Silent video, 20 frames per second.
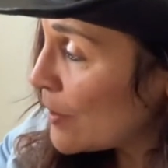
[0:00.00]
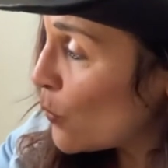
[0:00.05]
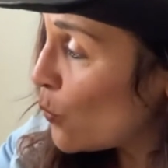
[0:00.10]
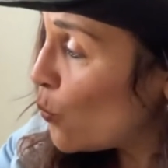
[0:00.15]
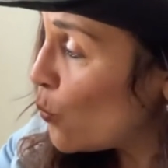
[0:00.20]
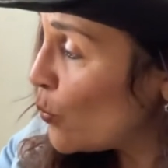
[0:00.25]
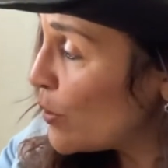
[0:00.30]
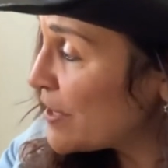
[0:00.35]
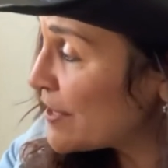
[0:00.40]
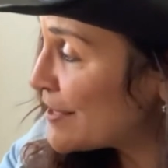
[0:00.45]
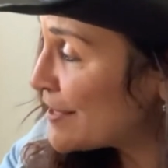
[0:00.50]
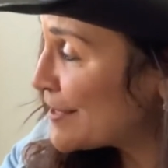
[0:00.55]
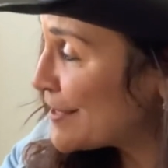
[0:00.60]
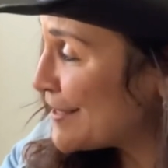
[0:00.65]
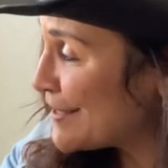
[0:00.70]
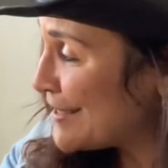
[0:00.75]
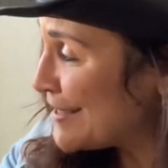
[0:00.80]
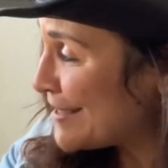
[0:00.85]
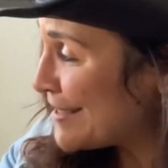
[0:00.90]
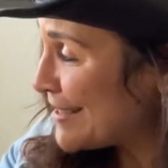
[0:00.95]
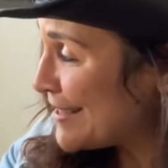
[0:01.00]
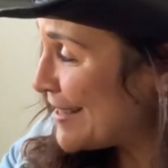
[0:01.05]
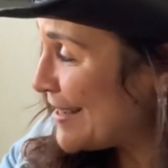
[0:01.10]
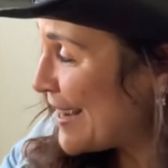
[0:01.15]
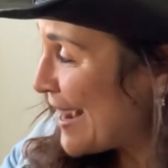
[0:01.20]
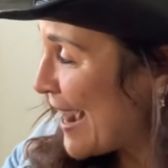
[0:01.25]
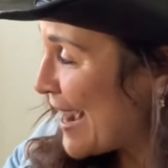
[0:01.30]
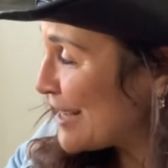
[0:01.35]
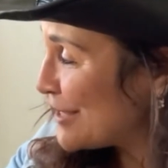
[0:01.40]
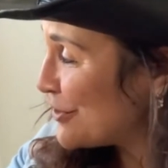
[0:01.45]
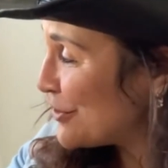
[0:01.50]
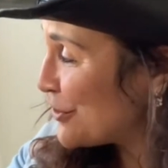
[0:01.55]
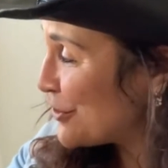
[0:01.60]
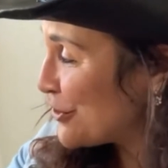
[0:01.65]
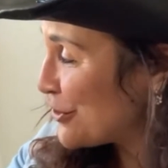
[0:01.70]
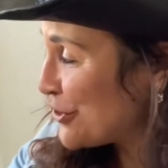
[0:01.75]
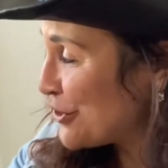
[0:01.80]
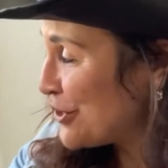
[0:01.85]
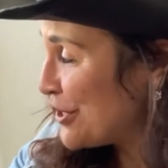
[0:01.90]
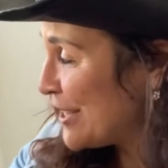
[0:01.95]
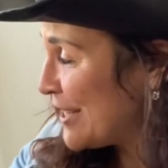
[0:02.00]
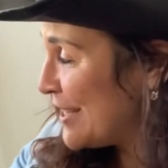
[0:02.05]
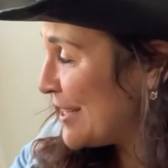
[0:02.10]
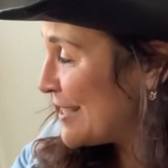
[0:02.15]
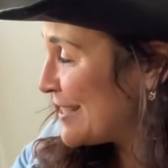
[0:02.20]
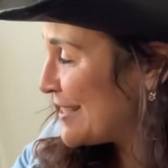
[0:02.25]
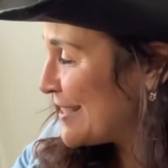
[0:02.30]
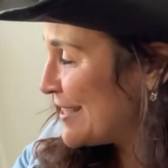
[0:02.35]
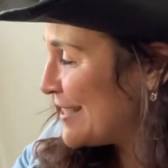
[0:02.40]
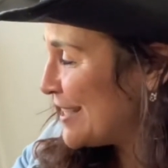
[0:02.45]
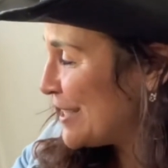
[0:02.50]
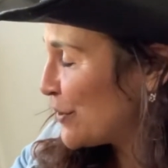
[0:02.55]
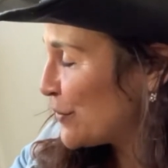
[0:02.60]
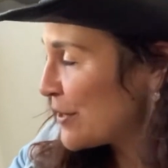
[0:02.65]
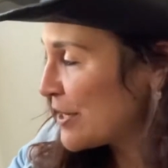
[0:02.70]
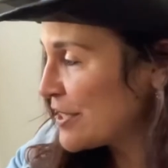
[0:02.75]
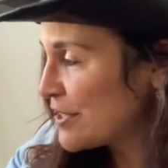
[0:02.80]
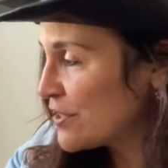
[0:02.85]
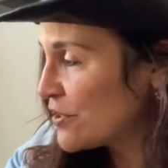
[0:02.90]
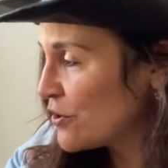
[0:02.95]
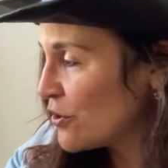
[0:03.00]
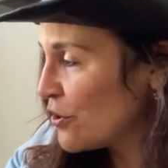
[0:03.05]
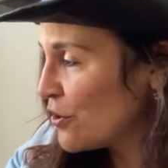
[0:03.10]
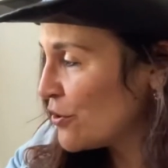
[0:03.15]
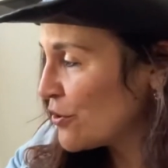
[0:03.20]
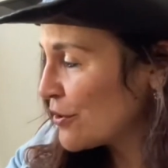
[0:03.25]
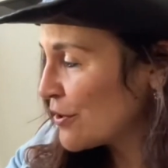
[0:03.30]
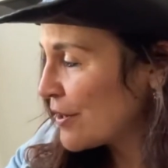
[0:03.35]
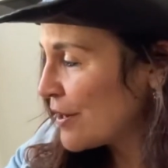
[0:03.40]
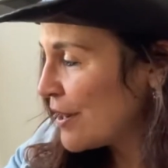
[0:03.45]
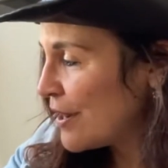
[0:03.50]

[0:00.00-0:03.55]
whistling, he answered in a secret song.